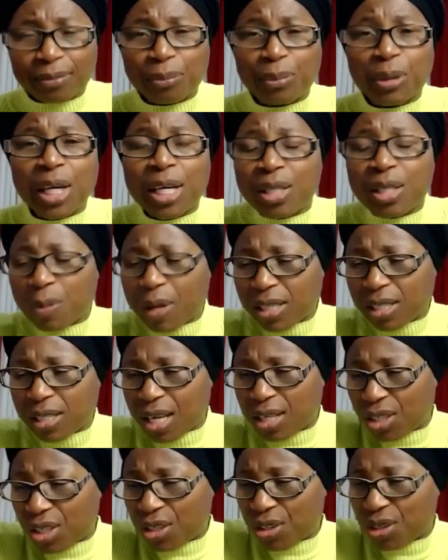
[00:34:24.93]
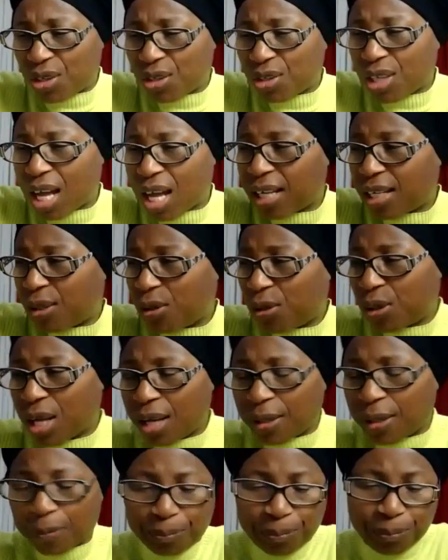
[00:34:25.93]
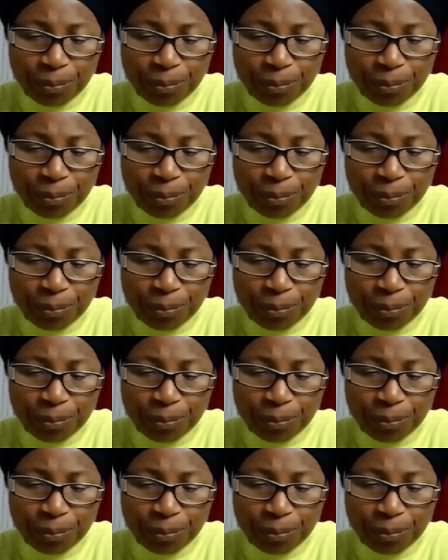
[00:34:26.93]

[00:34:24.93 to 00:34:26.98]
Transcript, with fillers: Praise Master Jesus. Hallelujah.